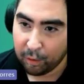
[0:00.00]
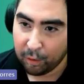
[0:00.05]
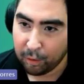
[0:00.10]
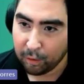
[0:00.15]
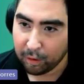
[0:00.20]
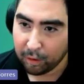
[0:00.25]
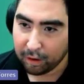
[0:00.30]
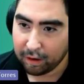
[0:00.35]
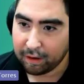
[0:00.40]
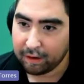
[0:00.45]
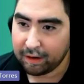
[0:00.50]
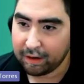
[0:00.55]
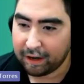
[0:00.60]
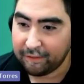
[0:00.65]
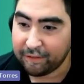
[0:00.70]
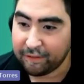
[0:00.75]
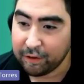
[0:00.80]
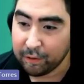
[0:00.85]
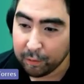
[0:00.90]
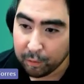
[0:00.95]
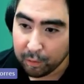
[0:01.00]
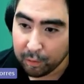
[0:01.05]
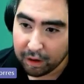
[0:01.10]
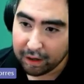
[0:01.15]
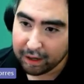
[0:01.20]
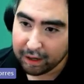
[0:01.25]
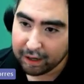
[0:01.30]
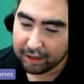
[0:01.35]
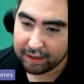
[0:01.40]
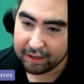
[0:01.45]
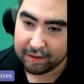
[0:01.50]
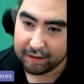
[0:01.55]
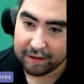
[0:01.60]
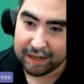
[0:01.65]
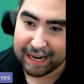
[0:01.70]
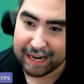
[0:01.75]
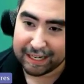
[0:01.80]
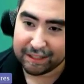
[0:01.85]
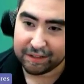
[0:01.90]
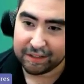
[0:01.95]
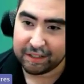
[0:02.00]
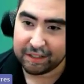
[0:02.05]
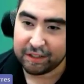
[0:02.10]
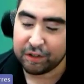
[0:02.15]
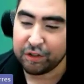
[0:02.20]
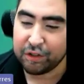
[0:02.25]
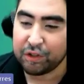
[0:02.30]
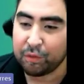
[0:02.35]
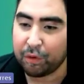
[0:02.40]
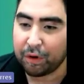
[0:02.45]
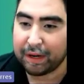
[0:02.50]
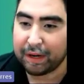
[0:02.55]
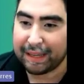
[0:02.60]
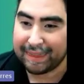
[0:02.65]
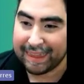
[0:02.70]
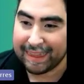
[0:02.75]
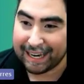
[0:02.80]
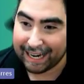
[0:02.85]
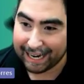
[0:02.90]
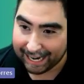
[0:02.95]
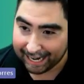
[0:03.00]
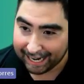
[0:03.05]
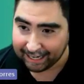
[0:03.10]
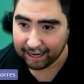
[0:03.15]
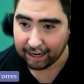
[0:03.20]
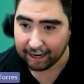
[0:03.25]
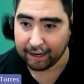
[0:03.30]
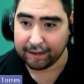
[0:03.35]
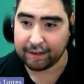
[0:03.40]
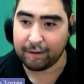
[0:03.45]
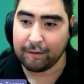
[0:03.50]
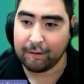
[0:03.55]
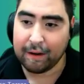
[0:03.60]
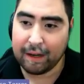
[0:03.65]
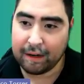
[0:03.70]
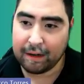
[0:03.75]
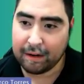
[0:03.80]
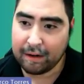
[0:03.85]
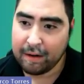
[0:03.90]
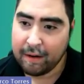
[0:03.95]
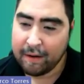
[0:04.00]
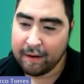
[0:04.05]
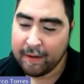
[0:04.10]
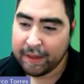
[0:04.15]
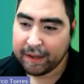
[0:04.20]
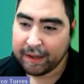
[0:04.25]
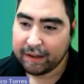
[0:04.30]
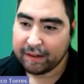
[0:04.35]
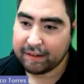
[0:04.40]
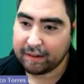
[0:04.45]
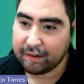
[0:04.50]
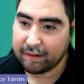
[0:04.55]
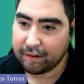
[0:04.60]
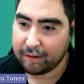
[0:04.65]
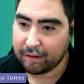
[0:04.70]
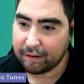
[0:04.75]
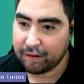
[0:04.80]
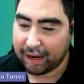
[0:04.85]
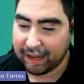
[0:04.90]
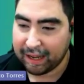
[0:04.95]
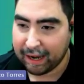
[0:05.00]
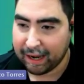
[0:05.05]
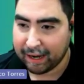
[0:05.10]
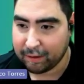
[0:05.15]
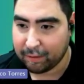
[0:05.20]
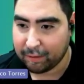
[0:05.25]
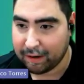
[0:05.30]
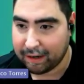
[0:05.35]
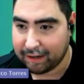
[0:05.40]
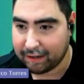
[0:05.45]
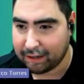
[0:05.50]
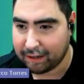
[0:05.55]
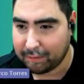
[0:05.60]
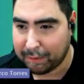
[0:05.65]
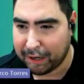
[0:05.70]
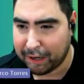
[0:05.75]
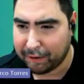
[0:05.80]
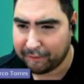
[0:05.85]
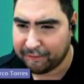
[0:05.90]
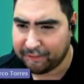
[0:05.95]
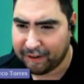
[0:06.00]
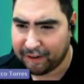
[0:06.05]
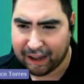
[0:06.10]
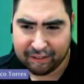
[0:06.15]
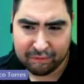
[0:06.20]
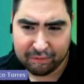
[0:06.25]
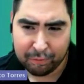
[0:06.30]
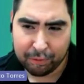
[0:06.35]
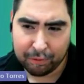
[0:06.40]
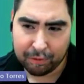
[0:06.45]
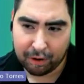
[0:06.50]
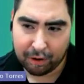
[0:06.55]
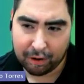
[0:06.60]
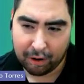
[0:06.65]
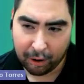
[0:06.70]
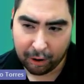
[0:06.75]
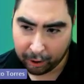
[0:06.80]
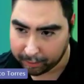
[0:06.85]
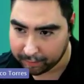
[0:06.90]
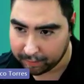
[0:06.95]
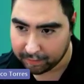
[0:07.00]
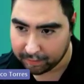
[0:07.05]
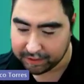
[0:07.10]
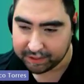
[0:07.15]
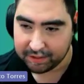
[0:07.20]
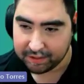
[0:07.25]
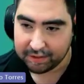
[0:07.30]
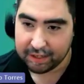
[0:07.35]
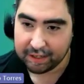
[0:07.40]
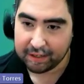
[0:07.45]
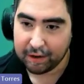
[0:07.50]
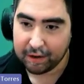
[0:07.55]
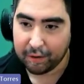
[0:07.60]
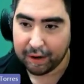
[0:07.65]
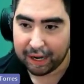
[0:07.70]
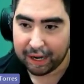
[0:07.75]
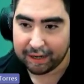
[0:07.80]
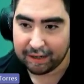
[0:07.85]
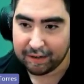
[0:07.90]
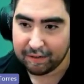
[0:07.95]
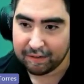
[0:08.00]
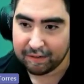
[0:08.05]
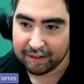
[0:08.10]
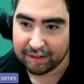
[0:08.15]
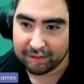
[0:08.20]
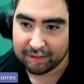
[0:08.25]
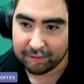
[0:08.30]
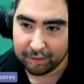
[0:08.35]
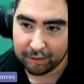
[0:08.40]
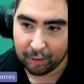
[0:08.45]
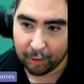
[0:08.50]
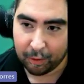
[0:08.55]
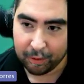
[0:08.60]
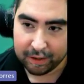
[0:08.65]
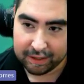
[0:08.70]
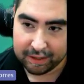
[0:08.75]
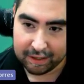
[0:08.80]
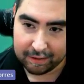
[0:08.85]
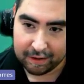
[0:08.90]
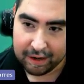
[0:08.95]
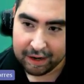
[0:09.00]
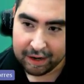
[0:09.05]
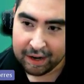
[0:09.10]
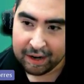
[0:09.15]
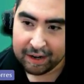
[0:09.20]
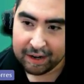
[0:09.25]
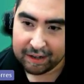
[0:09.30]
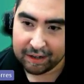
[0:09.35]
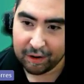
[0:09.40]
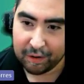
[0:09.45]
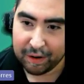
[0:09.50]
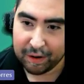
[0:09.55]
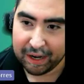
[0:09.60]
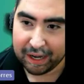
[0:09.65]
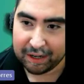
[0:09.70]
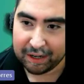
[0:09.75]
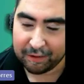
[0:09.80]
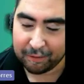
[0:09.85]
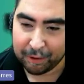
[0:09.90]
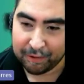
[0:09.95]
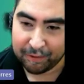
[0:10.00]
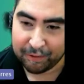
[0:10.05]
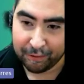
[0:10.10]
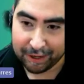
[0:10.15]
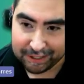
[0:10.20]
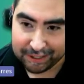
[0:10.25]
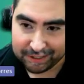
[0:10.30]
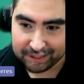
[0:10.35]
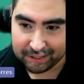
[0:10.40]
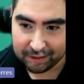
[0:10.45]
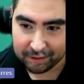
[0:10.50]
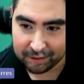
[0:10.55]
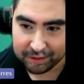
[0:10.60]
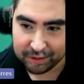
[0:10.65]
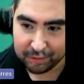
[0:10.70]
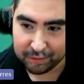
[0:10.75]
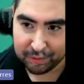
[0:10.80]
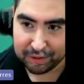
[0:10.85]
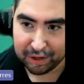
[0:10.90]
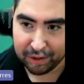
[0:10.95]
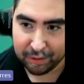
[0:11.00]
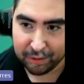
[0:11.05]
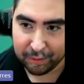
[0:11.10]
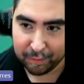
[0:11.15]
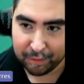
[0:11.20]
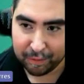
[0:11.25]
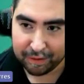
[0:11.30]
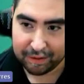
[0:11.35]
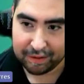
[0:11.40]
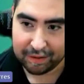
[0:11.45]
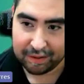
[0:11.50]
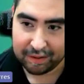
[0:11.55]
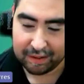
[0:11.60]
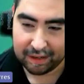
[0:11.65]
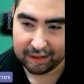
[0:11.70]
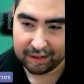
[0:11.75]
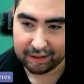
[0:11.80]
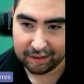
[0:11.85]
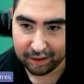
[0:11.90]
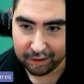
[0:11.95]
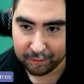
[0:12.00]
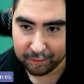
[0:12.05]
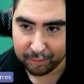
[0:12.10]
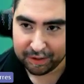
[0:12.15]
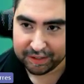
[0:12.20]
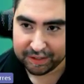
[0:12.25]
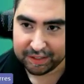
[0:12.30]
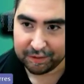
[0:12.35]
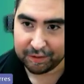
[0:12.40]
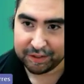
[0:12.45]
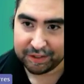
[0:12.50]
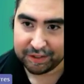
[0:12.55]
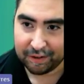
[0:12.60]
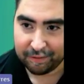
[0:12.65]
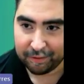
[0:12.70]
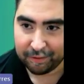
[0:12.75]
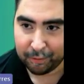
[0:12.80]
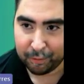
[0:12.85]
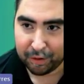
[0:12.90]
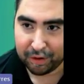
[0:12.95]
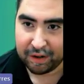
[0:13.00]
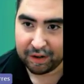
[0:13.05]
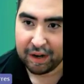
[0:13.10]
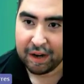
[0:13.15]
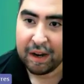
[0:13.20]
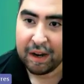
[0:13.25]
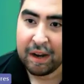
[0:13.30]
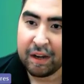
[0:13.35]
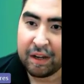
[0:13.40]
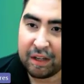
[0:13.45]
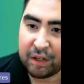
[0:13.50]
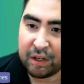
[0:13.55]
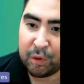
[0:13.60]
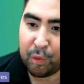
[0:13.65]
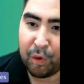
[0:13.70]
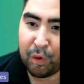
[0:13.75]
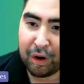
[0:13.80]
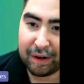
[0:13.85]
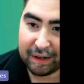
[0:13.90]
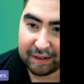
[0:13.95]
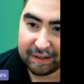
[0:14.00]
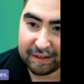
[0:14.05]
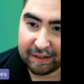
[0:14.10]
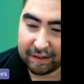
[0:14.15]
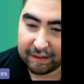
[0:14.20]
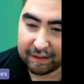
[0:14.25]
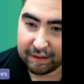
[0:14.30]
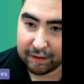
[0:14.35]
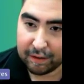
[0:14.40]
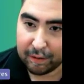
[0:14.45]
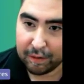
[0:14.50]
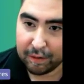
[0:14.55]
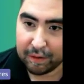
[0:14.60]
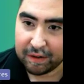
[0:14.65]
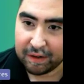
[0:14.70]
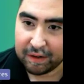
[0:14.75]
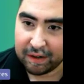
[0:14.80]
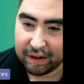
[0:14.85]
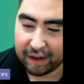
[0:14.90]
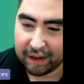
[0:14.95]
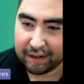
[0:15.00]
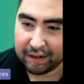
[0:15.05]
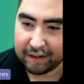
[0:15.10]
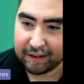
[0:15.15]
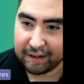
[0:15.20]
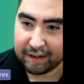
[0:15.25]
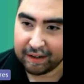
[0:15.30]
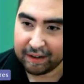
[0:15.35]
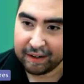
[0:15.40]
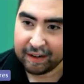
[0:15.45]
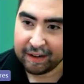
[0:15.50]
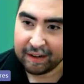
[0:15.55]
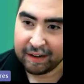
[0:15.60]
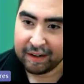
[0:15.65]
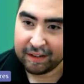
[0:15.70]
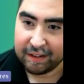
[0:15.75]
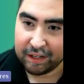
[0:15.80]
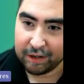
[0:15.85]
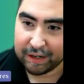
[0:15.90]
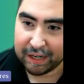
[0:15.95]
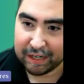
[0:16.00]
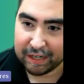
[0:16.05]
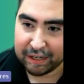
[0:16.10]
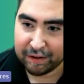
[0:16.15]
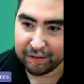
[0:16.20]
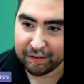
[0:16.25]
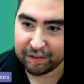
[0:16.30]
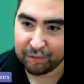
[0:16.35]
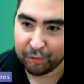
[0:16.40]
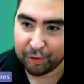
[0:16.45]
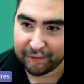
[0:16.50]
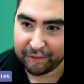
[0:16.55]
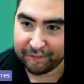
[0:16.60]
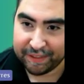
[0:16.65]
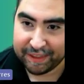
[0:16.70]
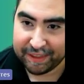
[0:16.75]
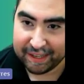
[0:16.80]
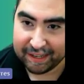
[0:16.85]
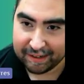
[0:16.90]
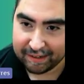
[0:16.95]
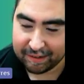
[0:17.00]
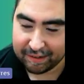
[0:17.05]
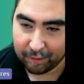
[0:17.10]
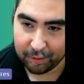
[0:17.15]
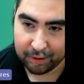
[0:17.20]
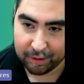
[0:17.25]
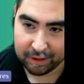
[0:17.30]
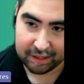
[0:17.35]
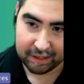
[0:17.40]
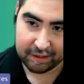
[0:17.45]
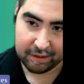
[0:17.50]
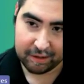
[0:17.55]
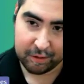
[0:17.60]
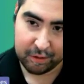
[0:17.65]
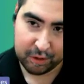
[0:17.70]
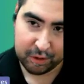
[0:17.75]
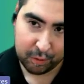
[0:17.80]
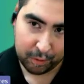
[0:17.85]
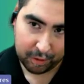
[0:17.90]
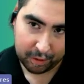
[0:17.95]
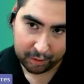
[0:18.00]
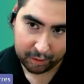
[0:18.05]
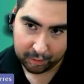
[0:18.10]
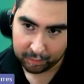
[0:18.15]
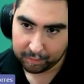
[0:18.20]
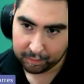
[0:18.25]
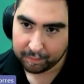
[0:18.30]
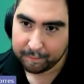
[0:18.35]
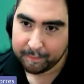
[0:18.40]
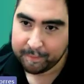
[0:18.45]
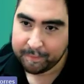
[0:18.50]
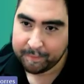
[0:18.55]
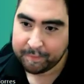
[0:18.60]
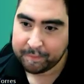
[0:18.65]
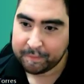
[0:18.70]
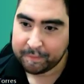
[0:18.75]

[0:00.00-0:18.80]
Or if you want, you can actually use one that AI created. So AI created about 5 per article. So you can go ahead and use this one, or you can go ahead and refresh it. It'll do another one and another one. So whichever one you want to do. And you can use one of these, or you could do your own.